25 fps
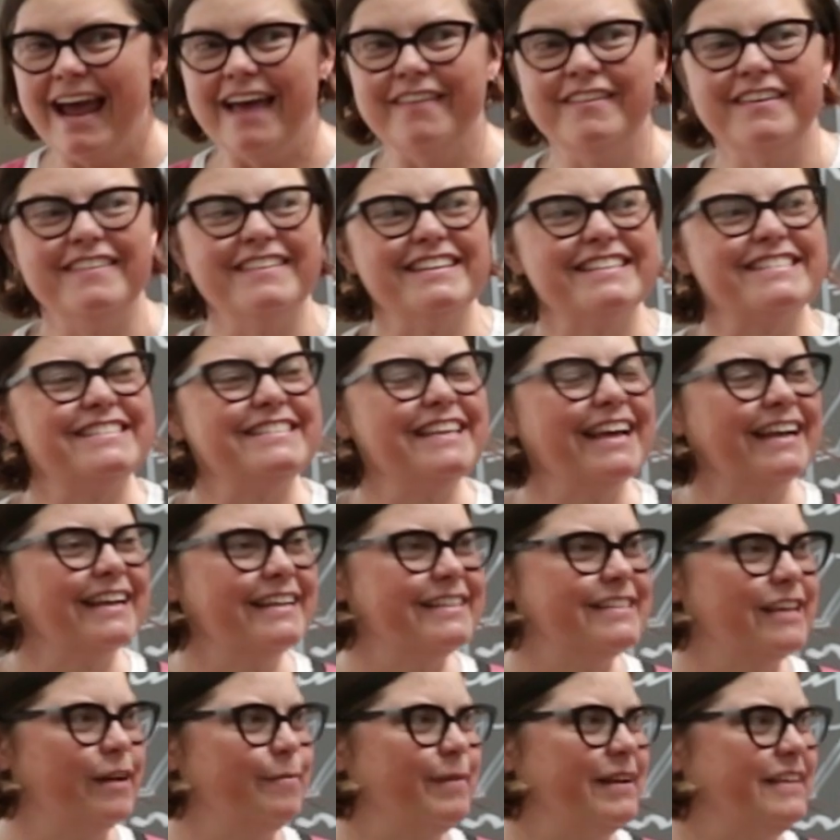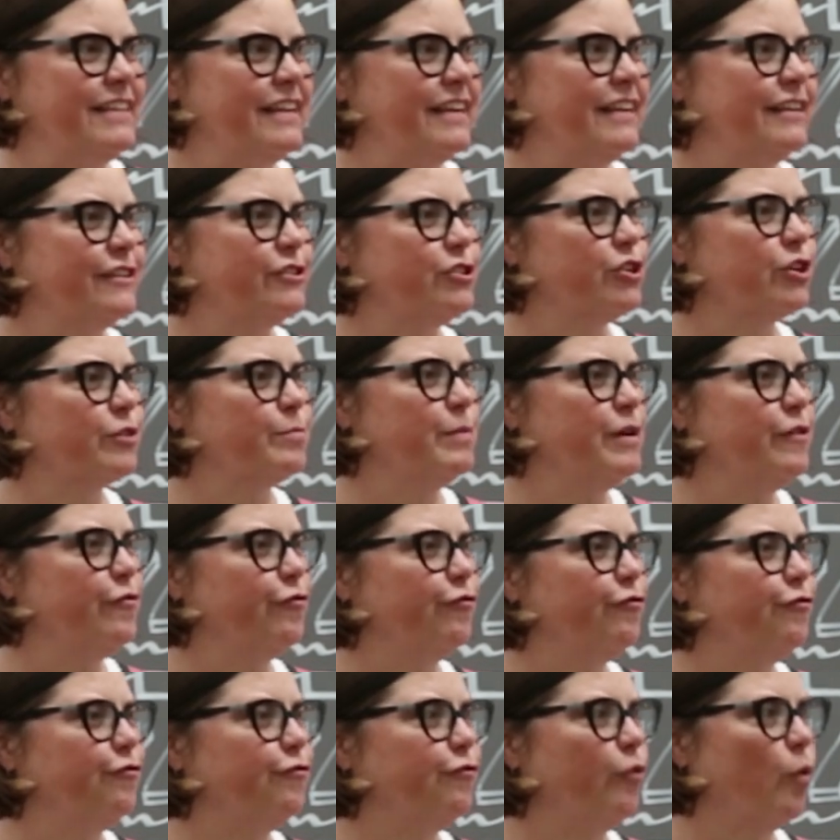And then the second time I did it, it took me
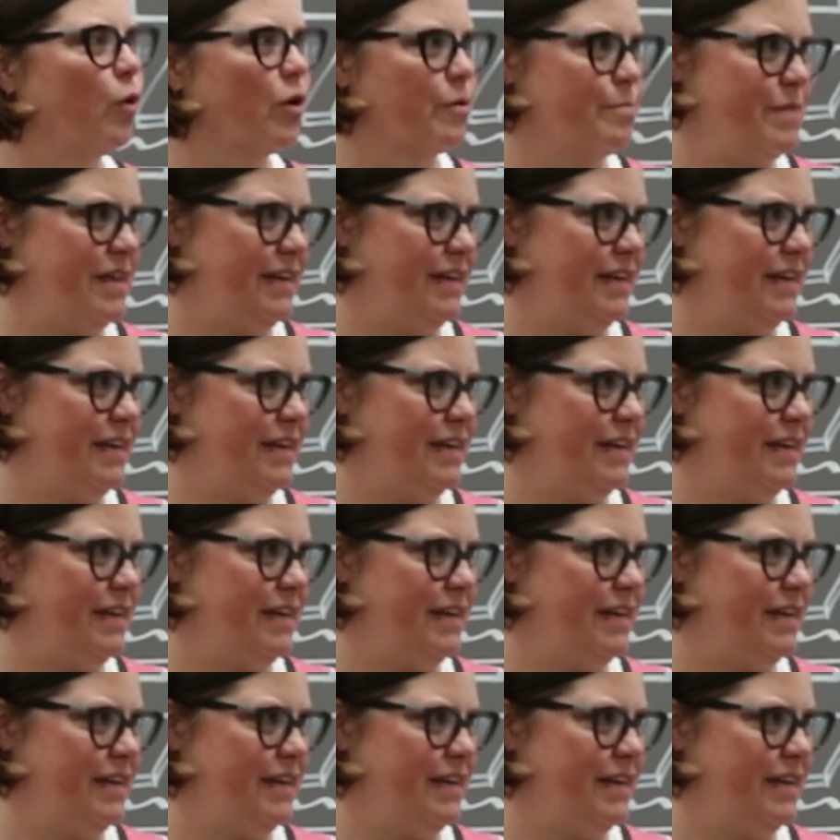4